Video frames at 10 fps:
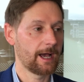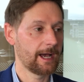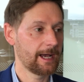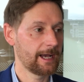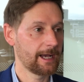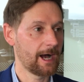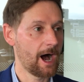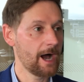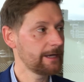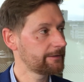
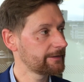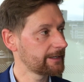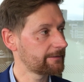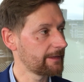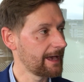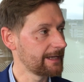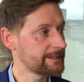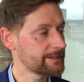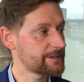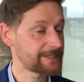I think that
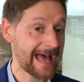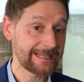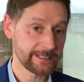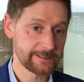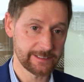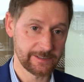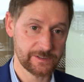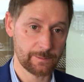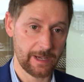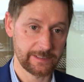standards in this
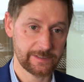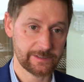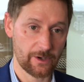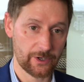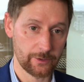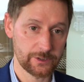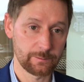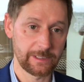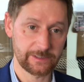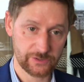space are going to
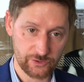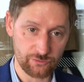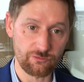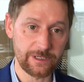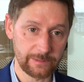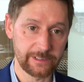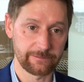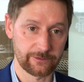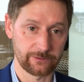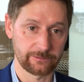be extremely
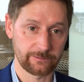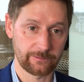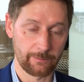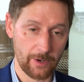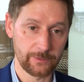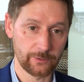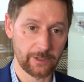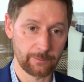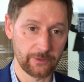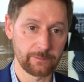difficult. The moment you
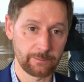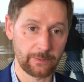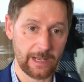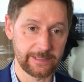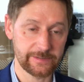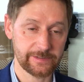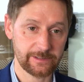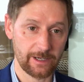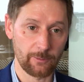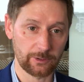kind of put them in
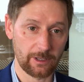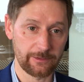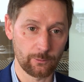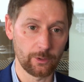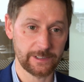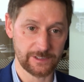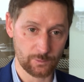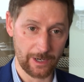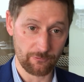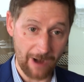place, a model either works its
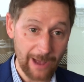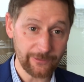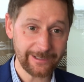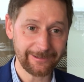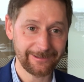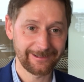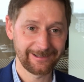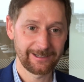way around it,